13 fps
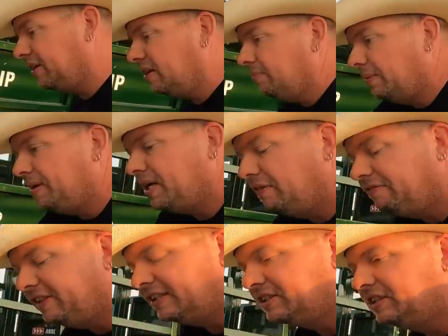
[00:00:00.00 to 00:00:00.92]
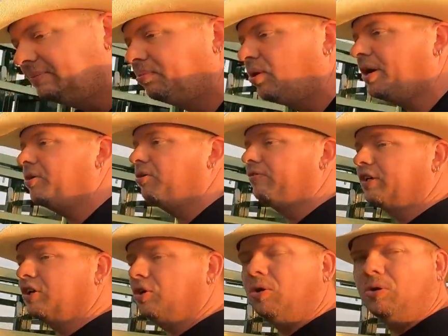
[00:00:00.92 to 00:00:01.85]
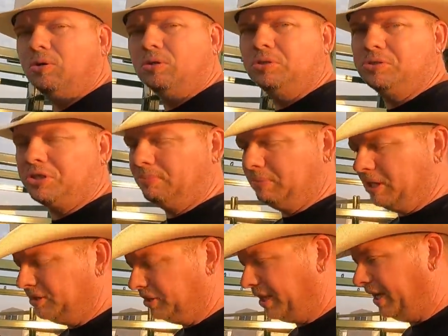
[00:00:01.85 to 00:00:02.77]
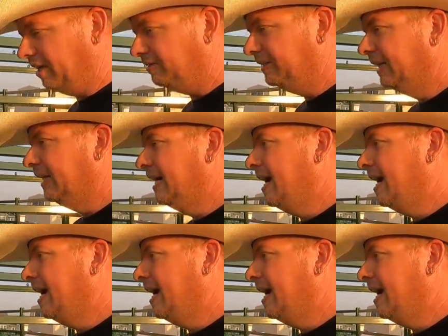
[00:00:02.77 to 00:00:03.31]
thought it might be kind of fun to bring over Coal, who's our bottle calf,